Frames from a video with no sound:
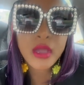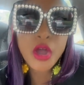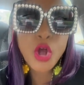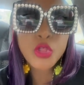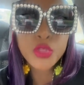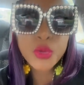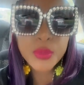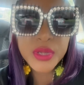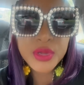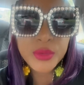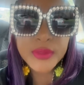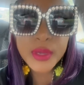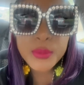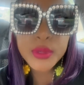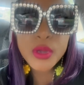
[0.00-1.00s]
Although we know
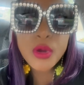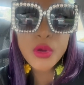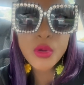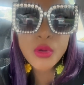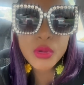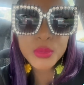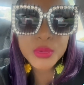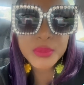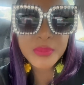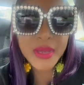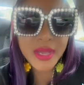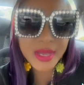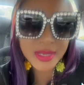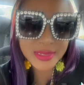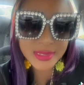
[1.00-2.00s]
that we all would
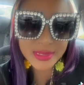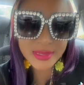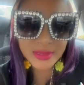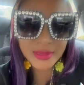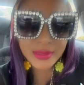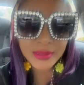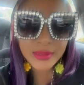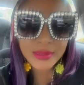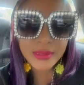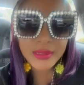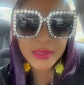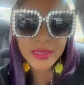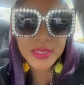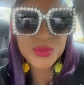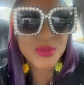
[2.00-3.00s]
pass,
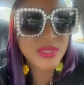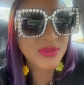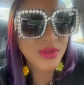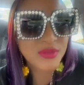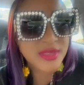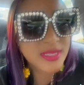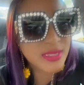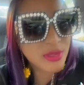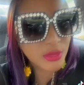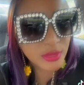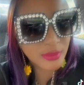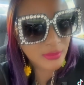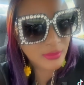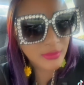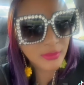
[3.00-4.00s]
it was very
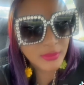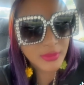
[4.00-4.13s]
sudden.